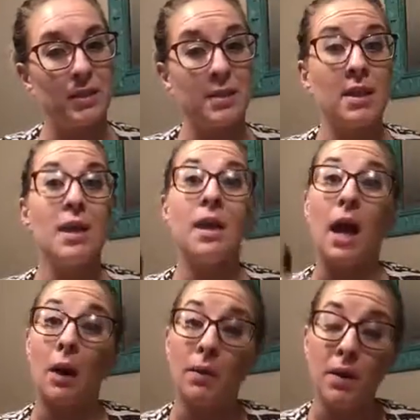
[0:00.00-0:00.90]

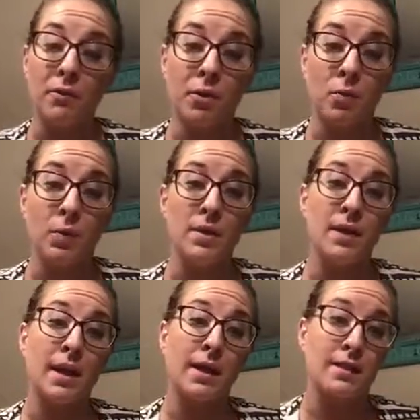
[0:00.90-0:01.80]
However, once I get to
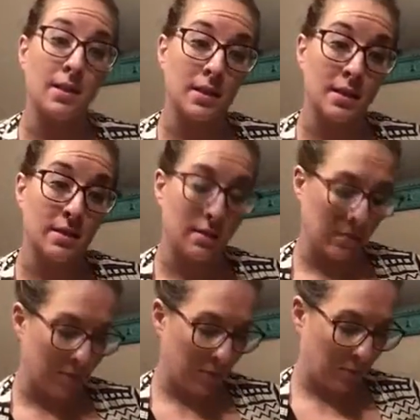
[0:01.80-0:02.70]
this
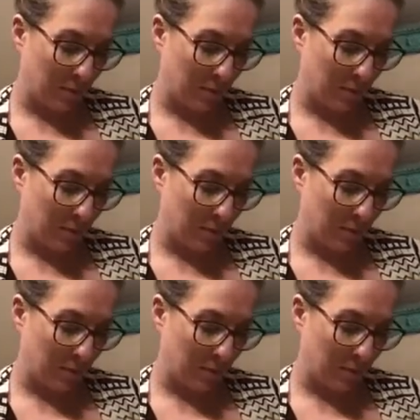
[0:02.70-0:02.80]
symbol,